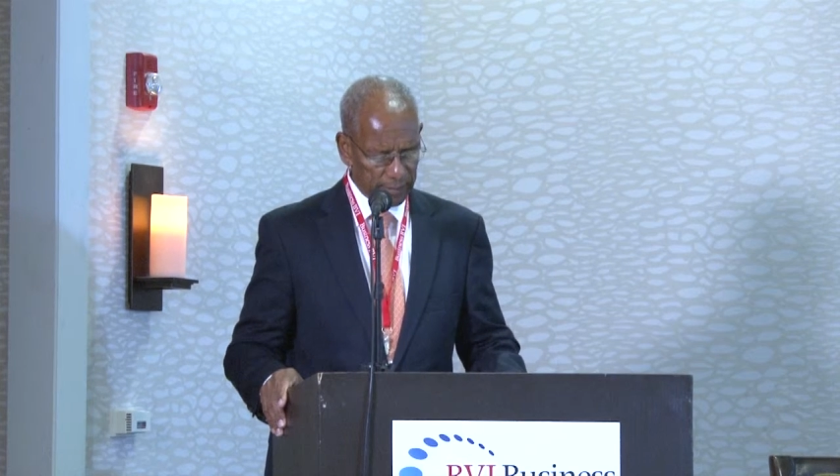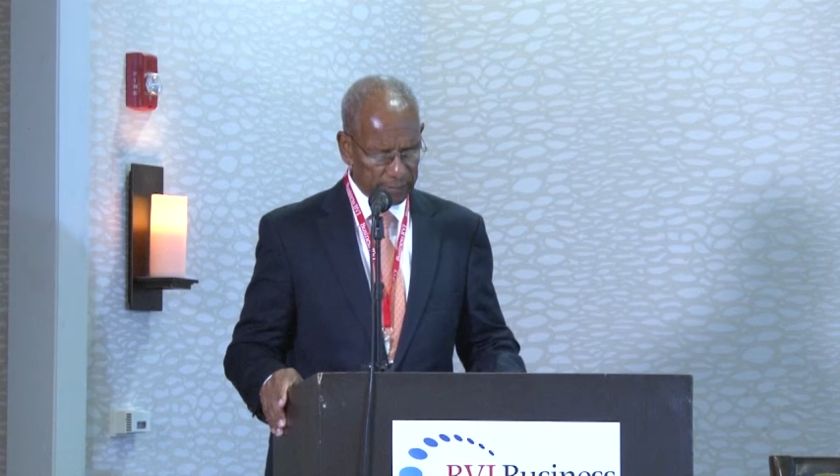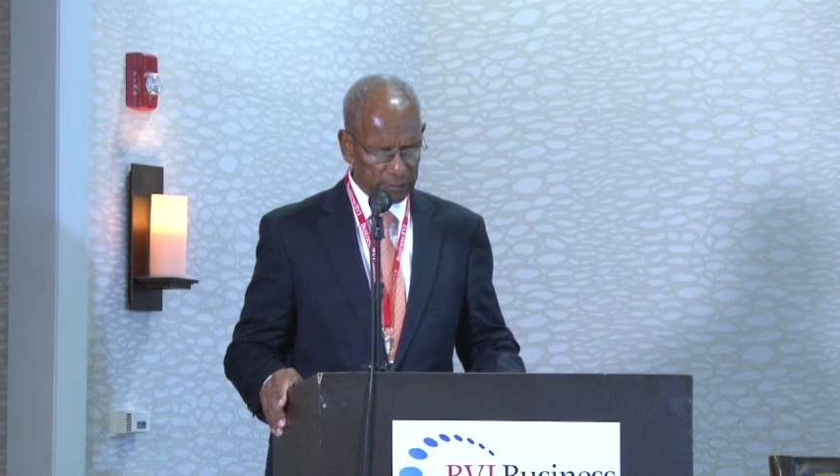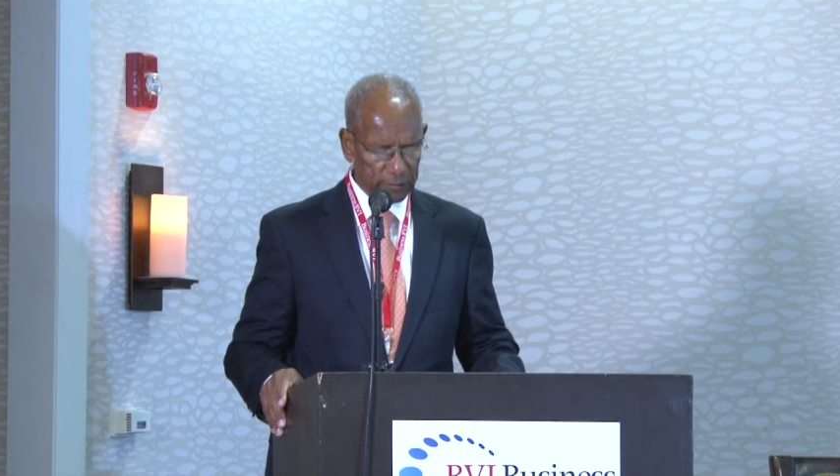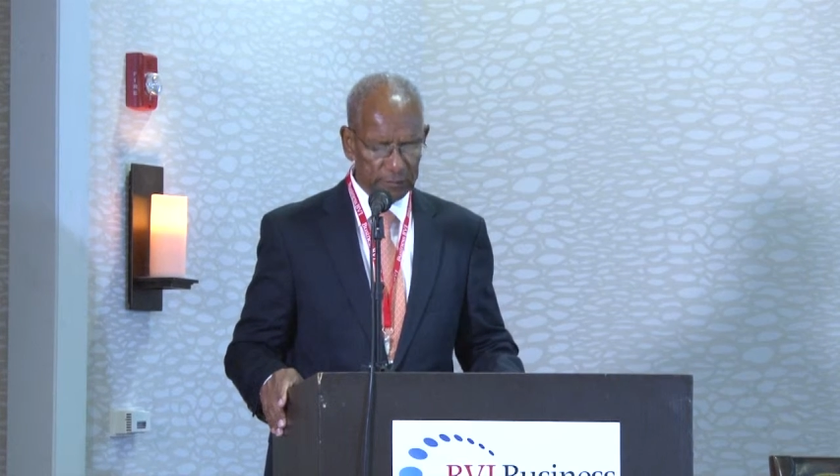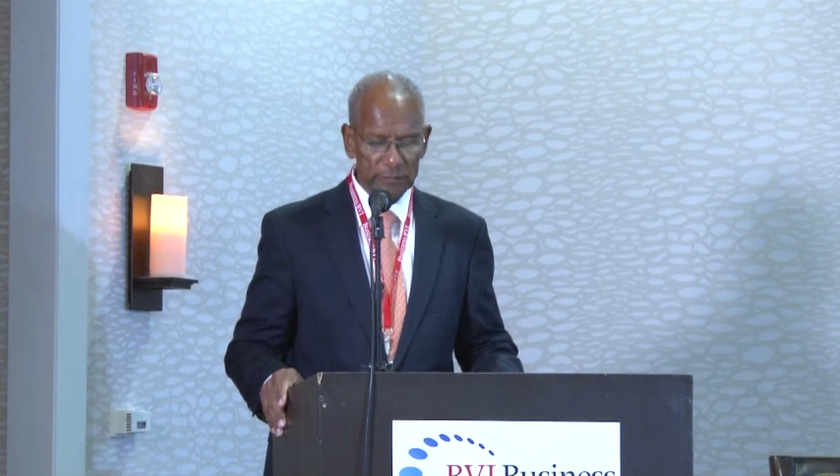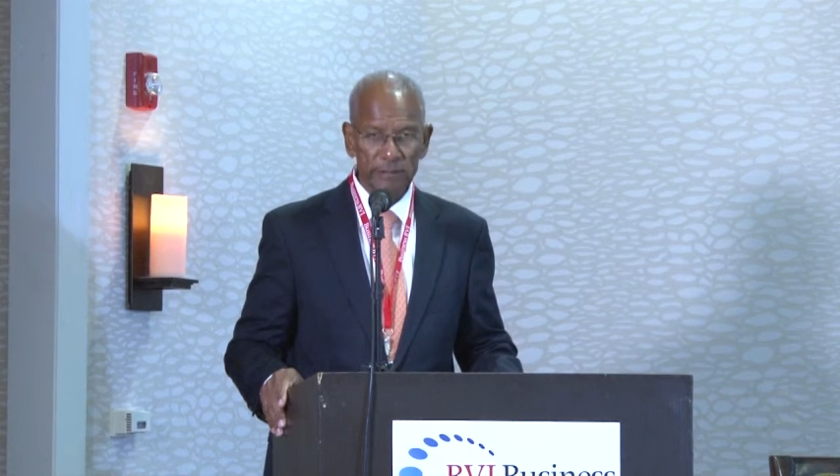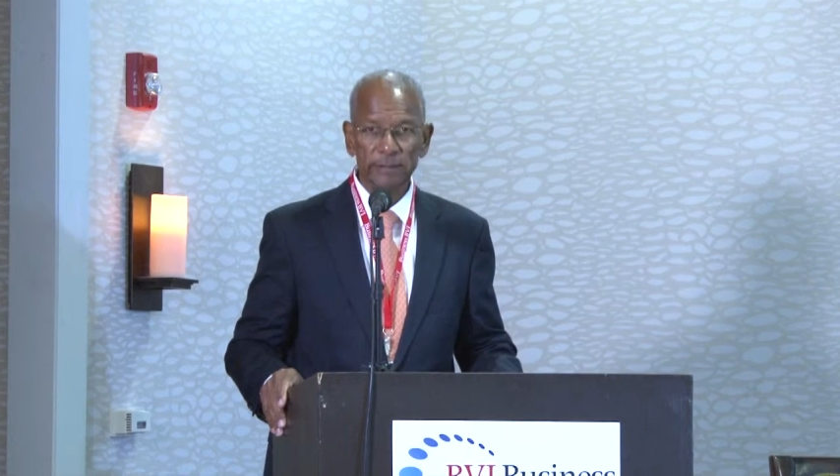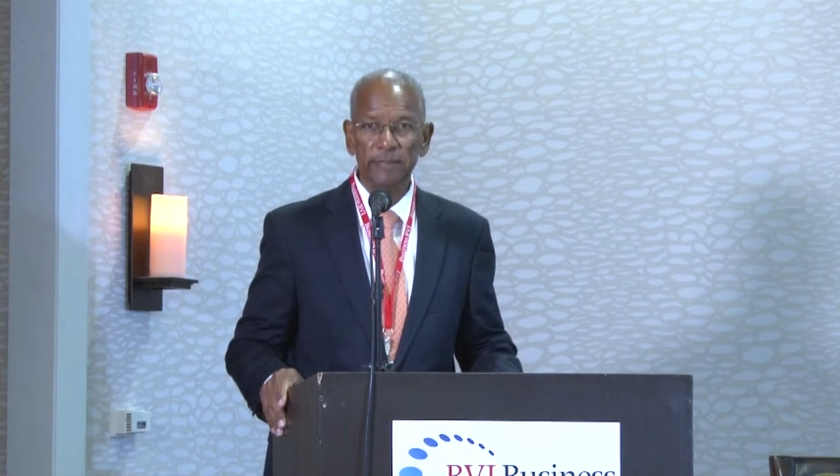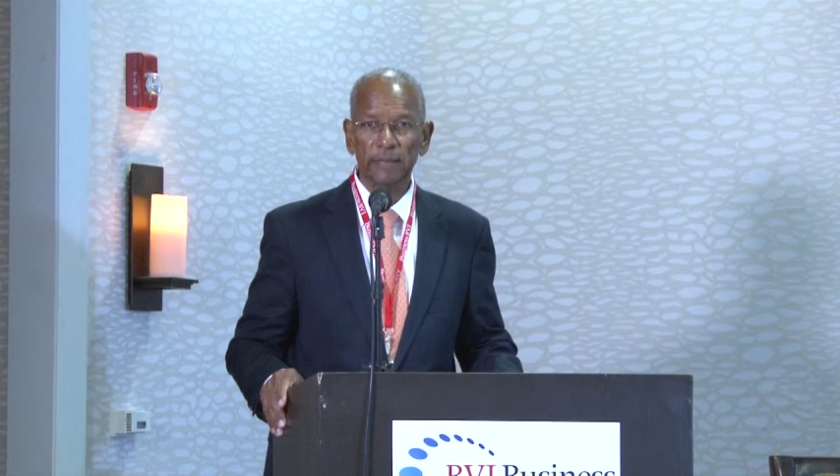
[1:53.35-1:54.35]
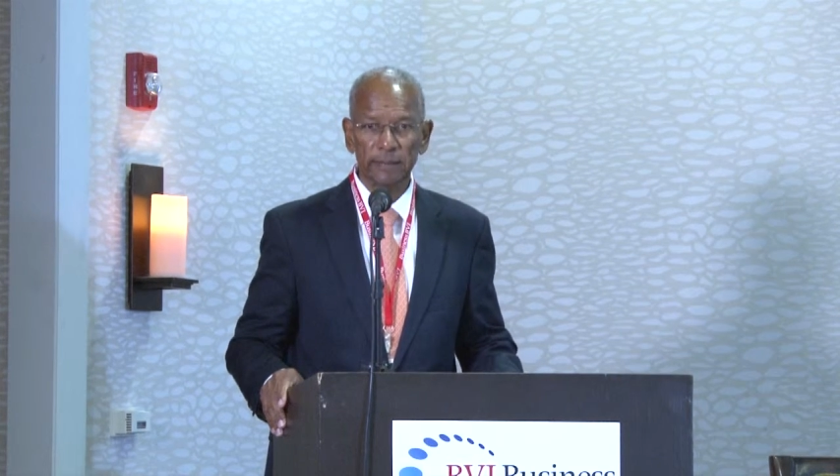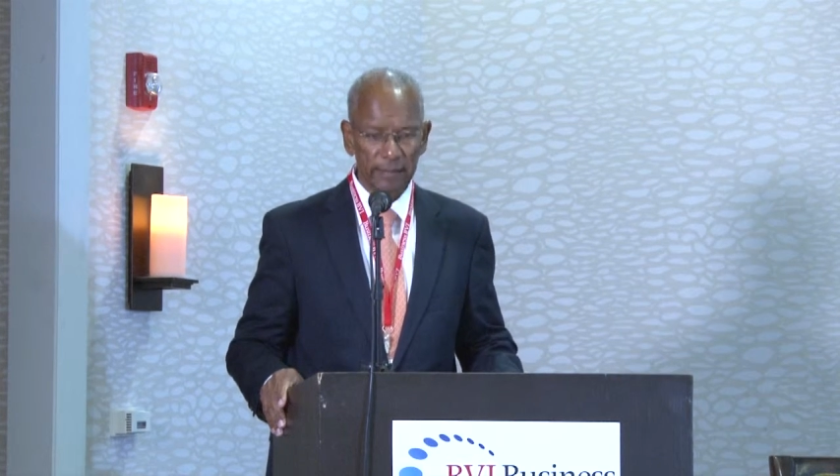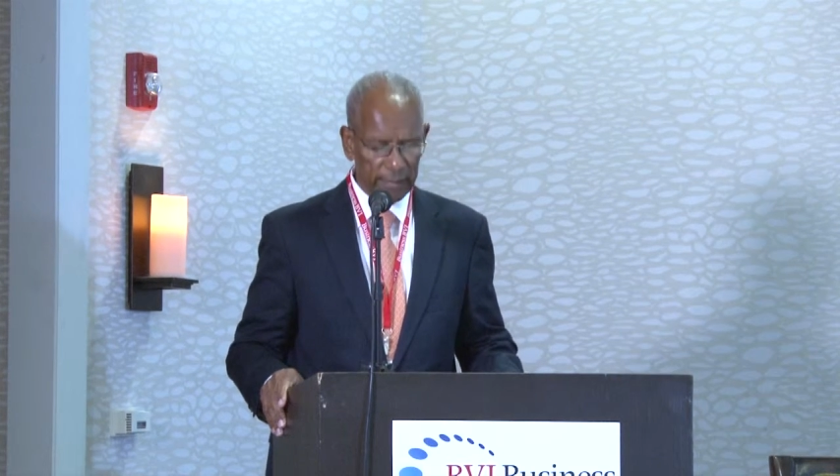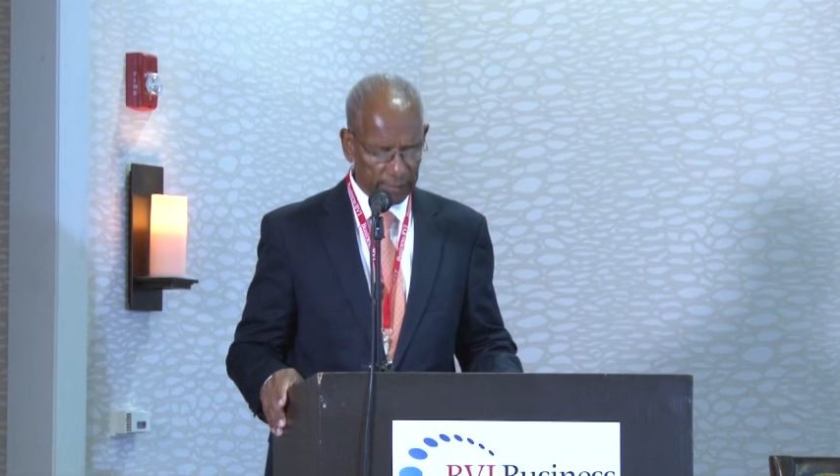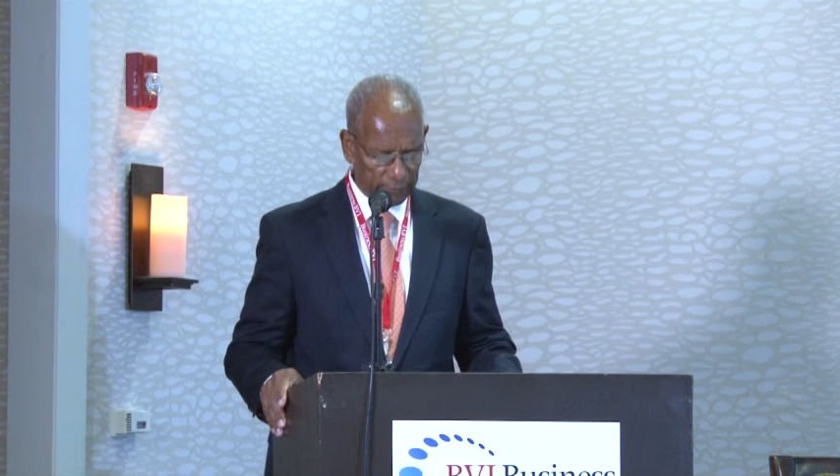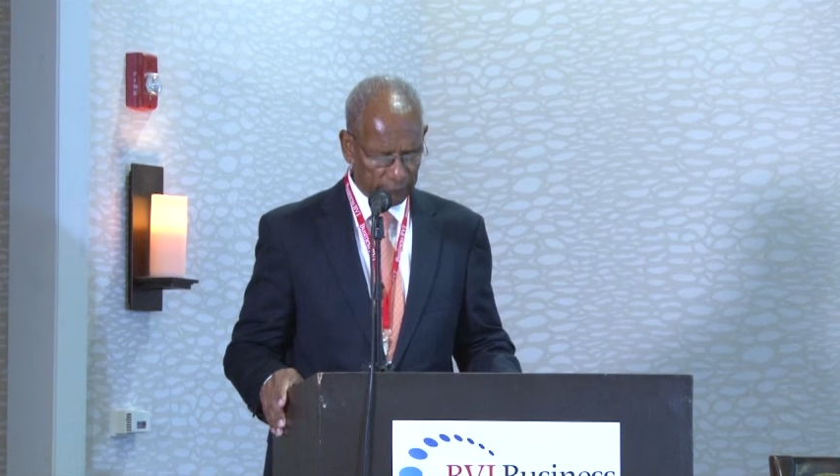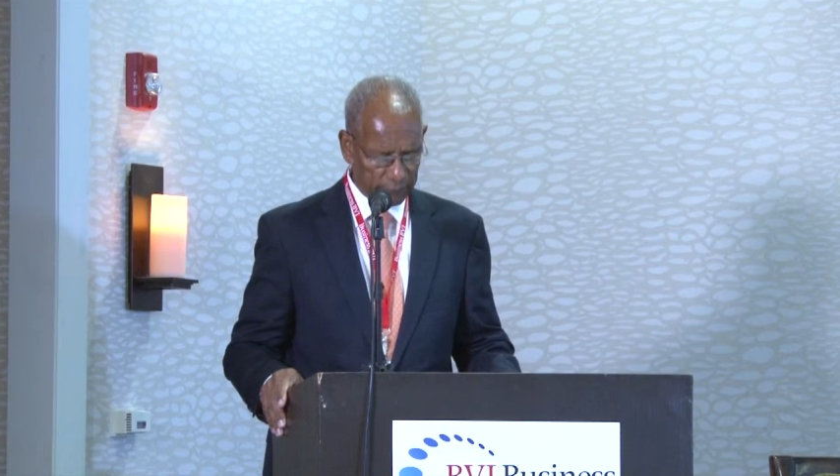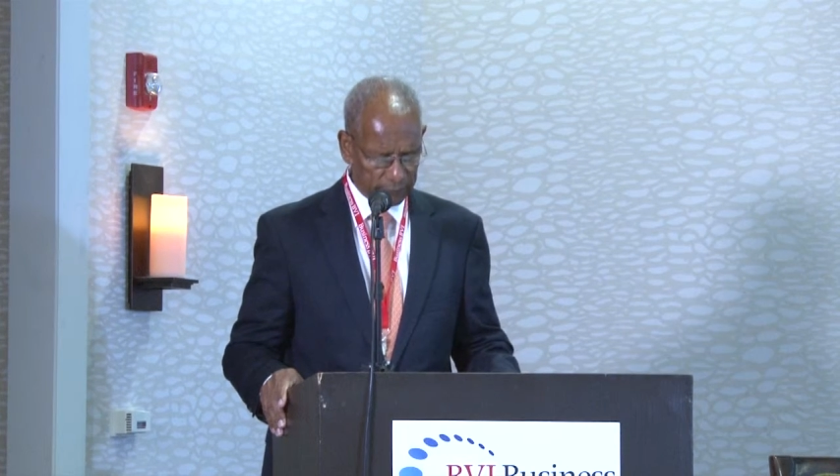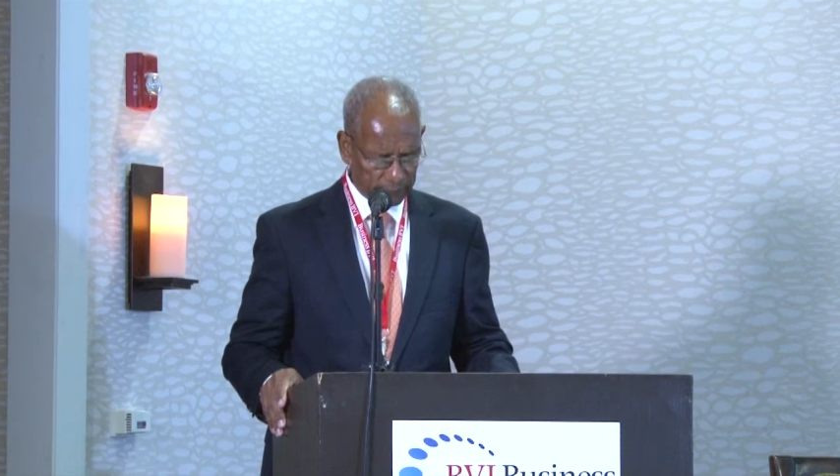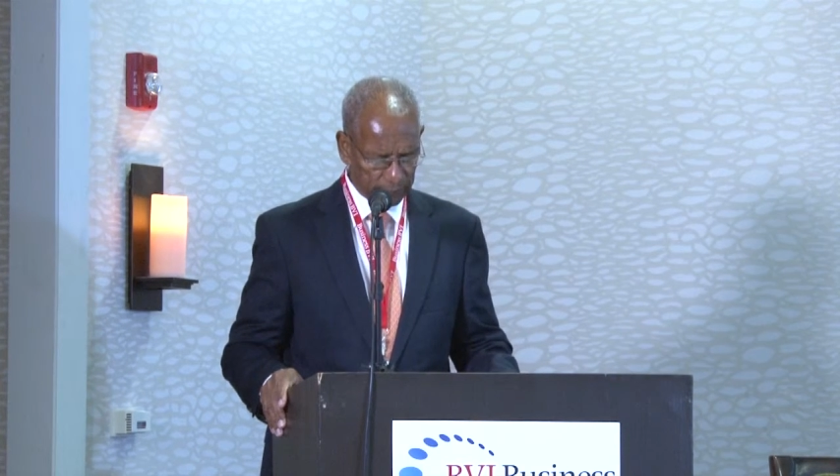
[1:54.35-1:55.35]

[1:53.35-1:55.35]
at a consistently high level